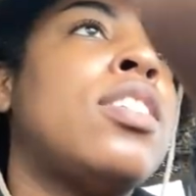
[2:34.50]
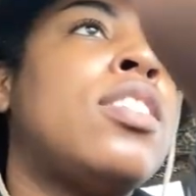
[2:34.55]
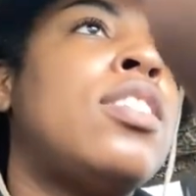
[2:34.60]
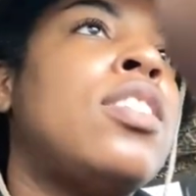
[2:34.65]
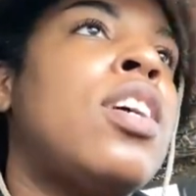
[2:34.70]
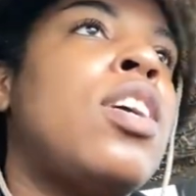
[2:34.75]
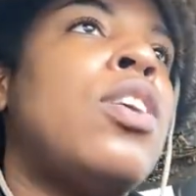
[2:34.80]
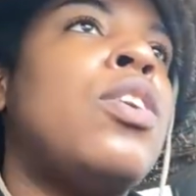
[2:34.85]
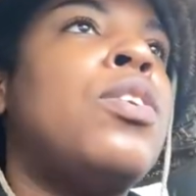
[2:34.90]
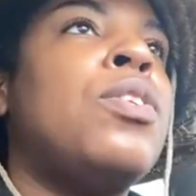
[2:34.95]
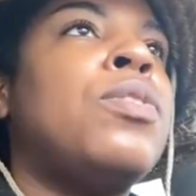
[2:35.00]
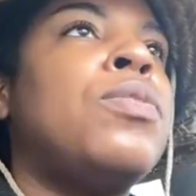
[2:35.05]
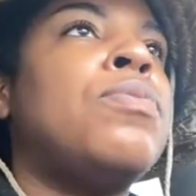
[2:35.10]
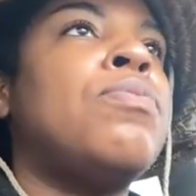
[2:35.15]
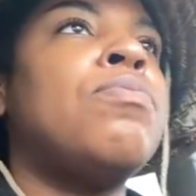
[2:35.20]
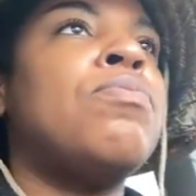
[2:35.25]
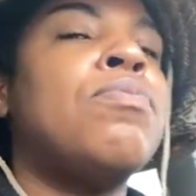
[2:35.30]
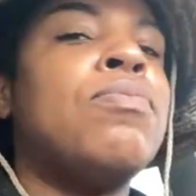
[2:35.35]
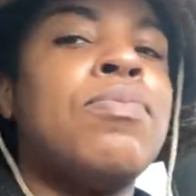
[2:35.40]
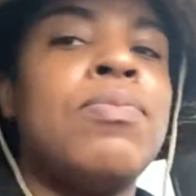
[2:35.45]
So
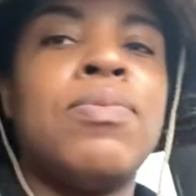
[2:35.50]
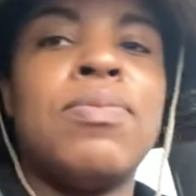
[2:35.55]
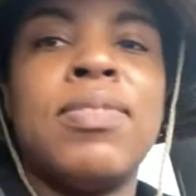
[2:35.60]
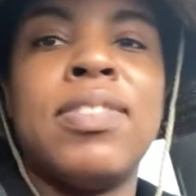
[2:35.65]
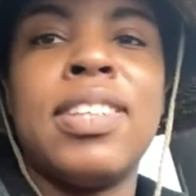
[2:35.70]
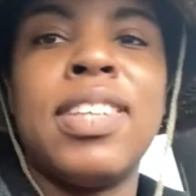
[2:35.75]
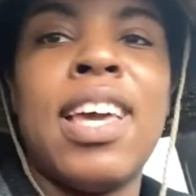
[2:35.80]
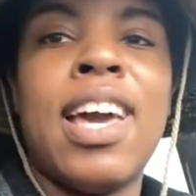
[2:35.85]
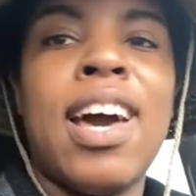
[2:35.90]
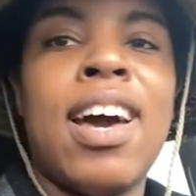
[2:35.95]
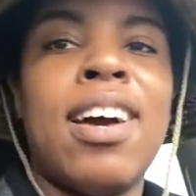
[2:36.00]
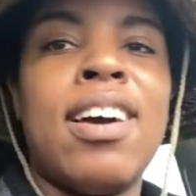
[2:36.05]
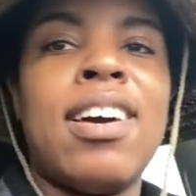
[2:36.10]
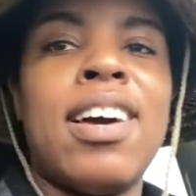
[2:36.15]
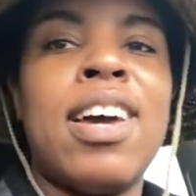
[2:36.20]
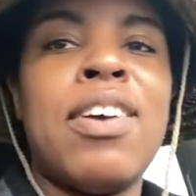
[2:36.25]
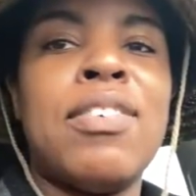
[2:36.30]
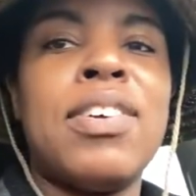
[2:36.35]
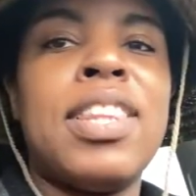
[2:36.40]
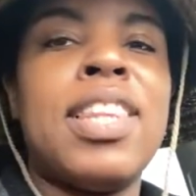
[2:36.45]
yeah,
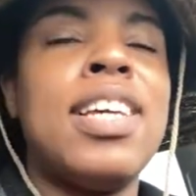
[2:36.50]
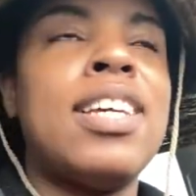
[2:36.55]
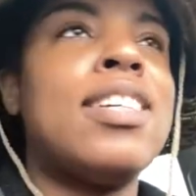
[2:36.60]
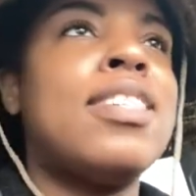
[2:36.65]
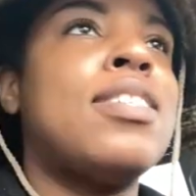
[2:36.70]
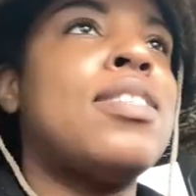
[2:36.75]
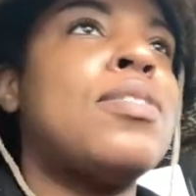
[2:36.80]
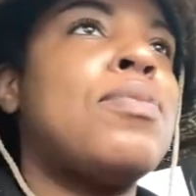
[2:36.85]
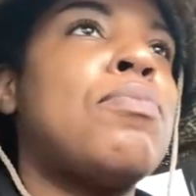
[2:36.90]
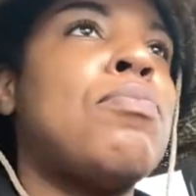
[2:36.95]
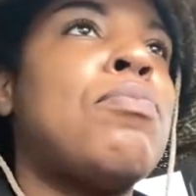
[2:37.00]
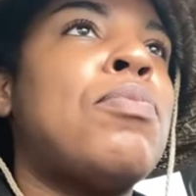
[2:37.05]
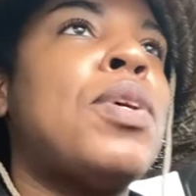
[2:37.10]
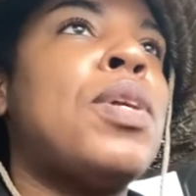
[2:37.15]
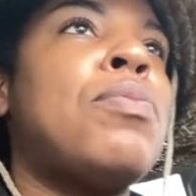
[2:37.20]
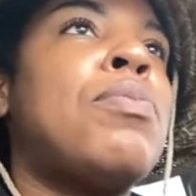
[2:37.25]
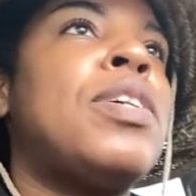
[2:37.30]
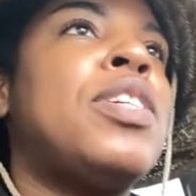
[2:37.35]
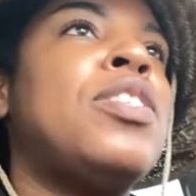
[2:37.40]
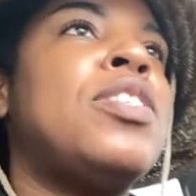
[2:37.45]
everything's
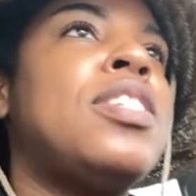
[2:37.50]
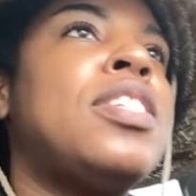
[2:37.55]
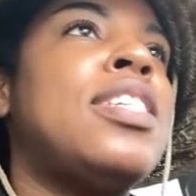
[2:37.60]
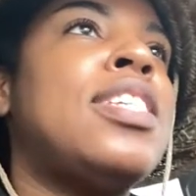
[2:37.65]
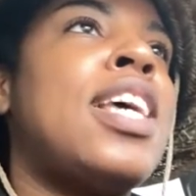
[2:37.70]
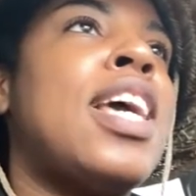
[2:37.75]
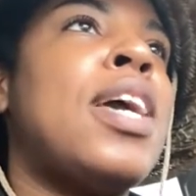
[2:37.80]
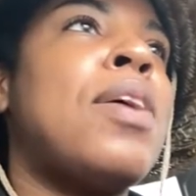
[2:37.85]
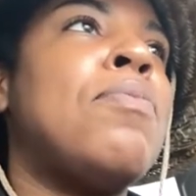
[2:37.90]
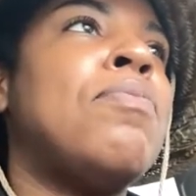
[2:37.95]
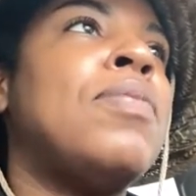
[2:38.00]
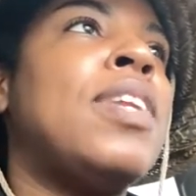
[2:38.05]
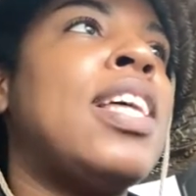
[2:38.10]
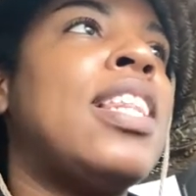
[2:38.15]
pretty much the same.